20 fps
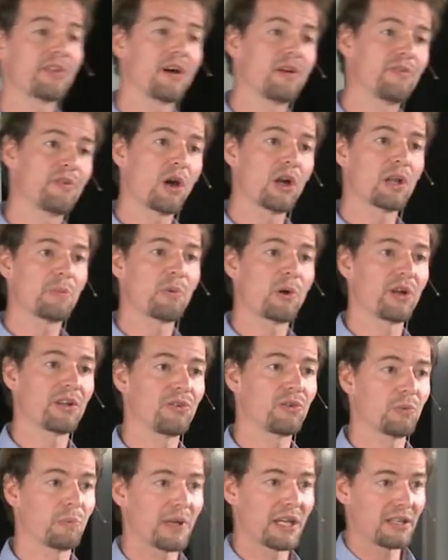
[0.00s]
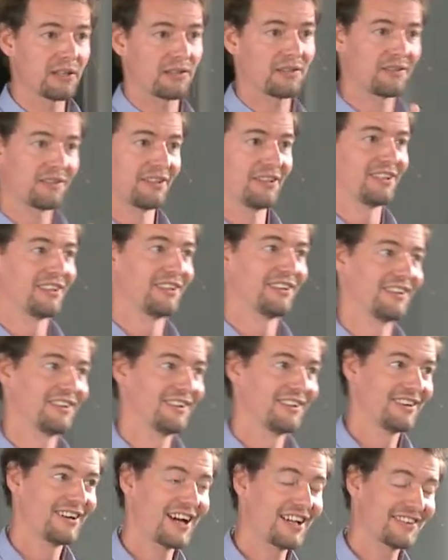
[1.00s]
of all the points you made
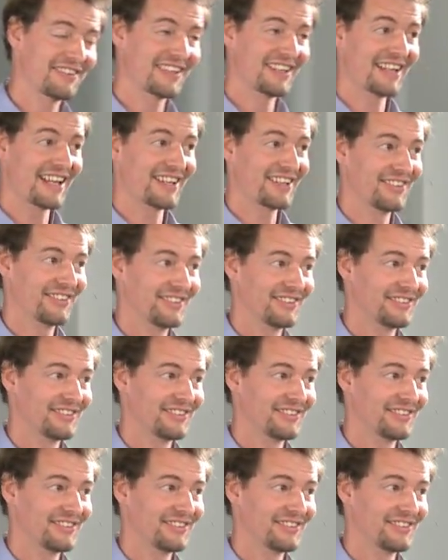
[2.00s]
until then.